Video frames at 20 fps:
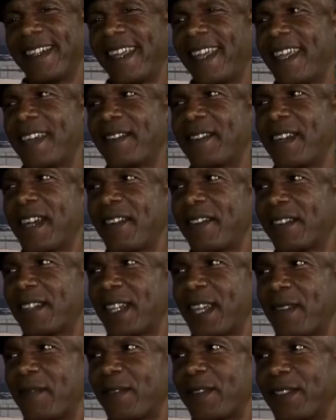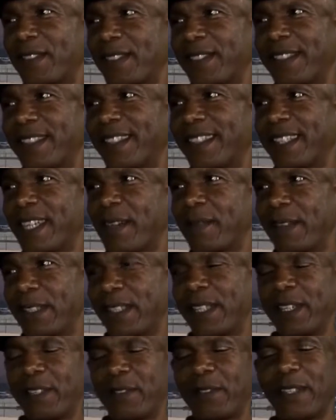hey, we haven't kept in
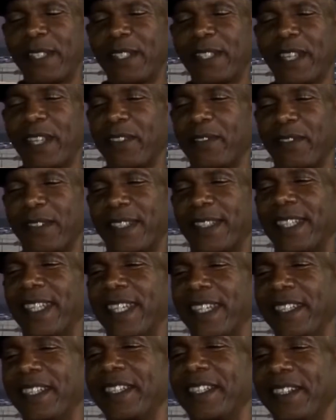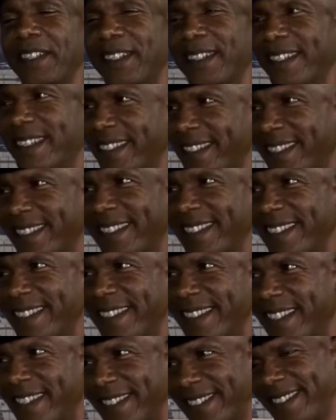touch with each other for 10 years, you
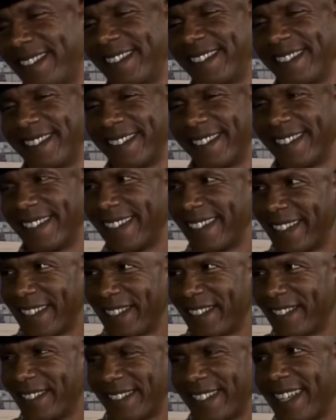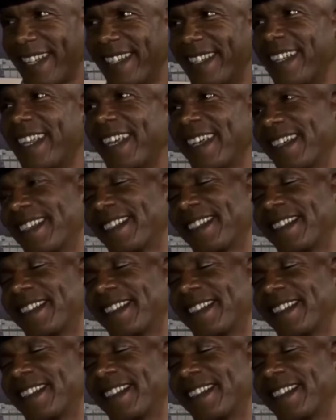know. It's kind of like,